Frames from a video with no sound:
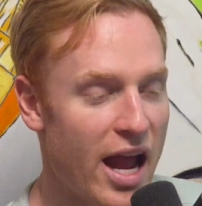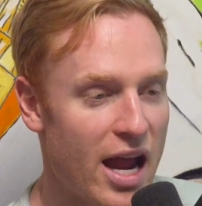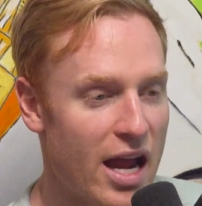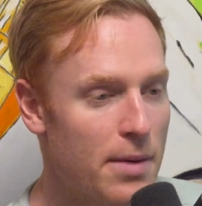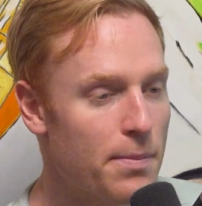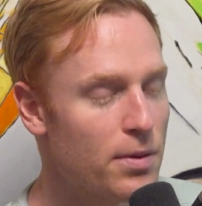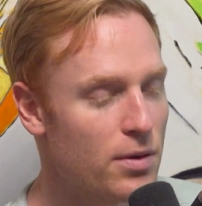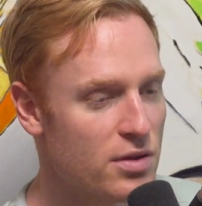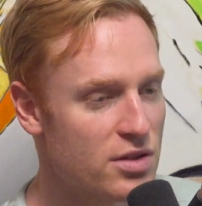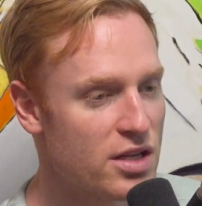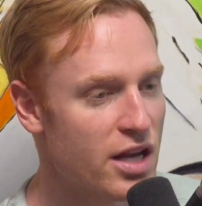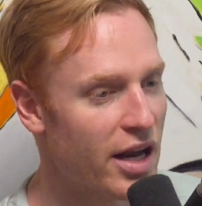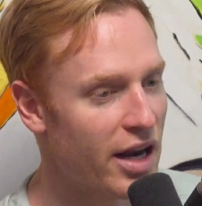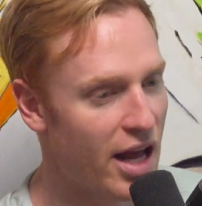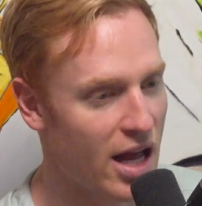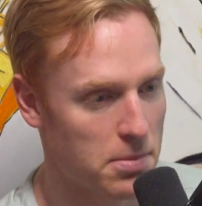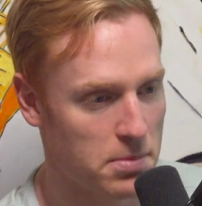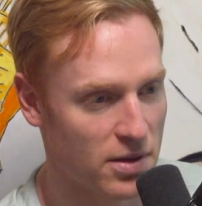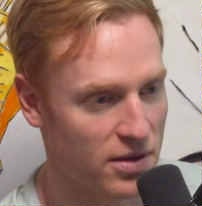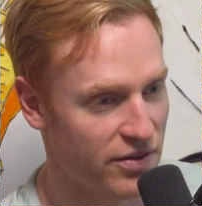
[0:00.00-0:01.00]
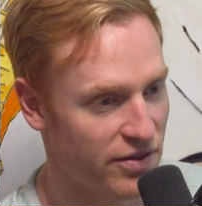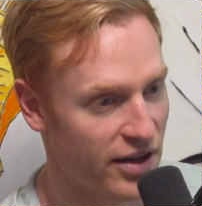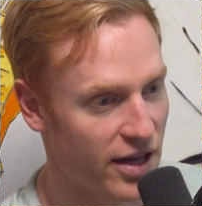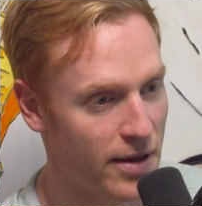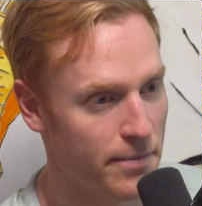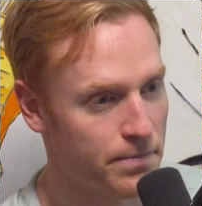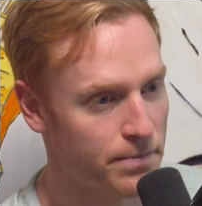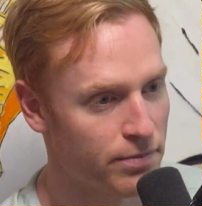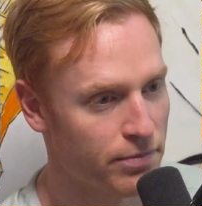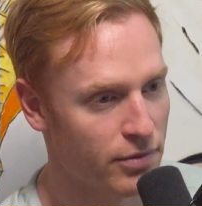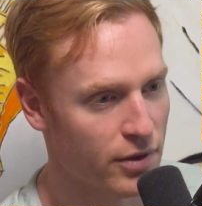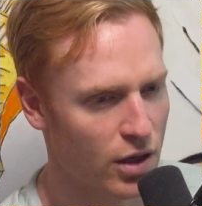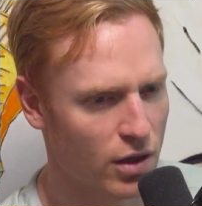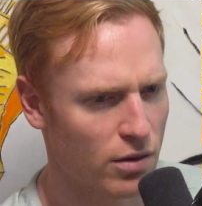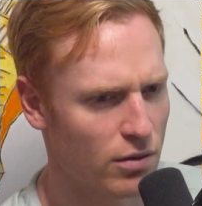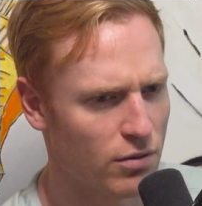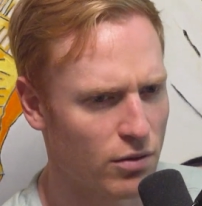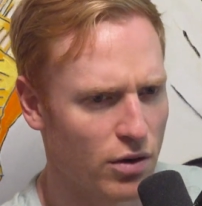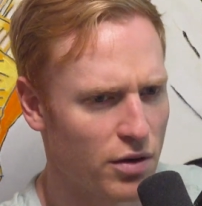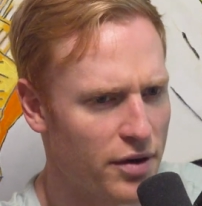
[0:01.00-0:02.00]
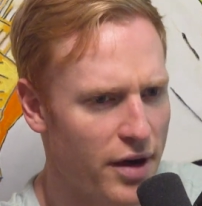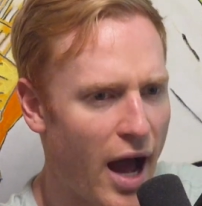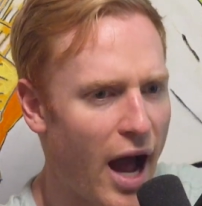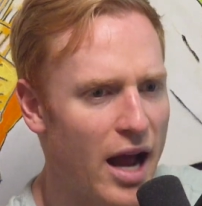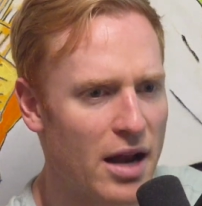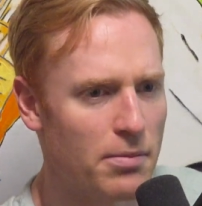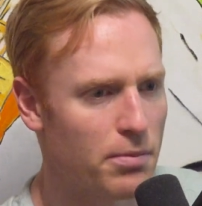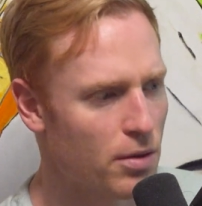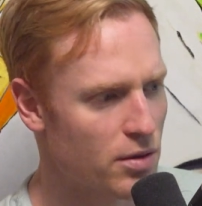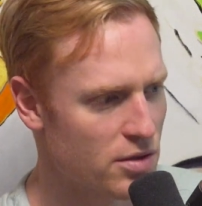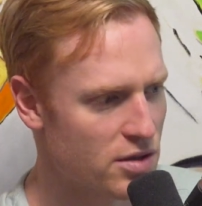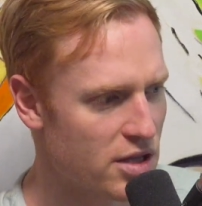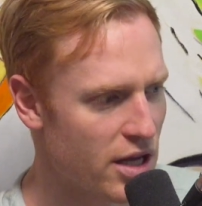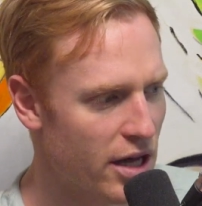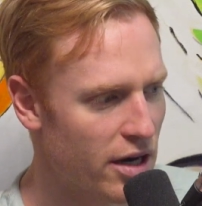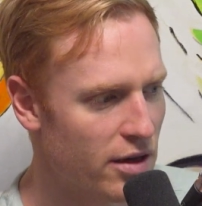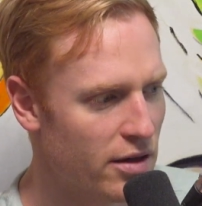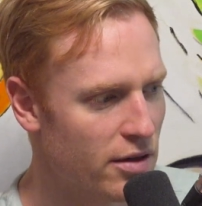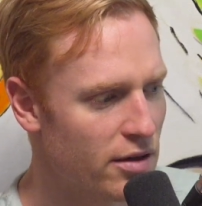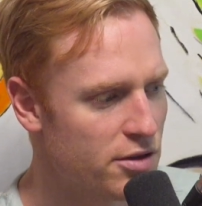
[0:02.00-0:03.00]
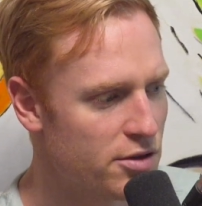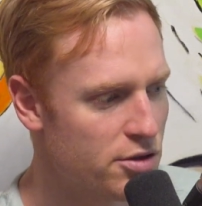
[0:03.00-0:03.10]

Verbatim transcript: eight percent A B V mm-hmm. or, or nine percent.